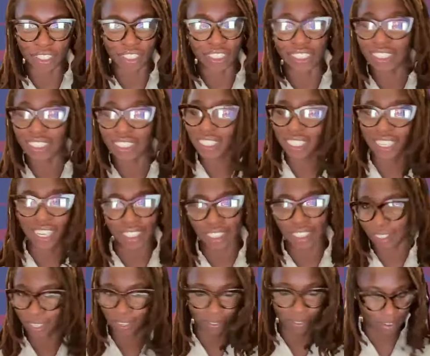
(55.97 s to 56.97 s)
just in
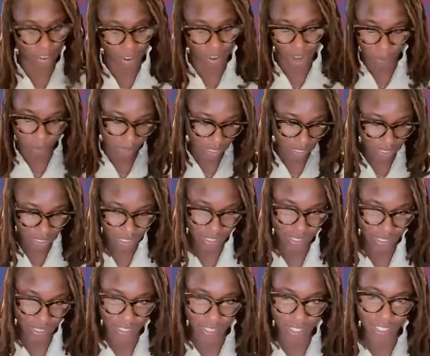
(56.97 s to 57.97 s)
case you don't know, I want
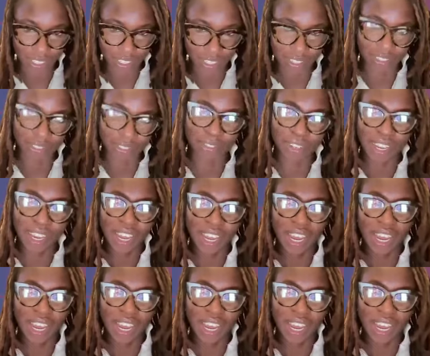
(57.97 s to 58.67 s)
Cece to give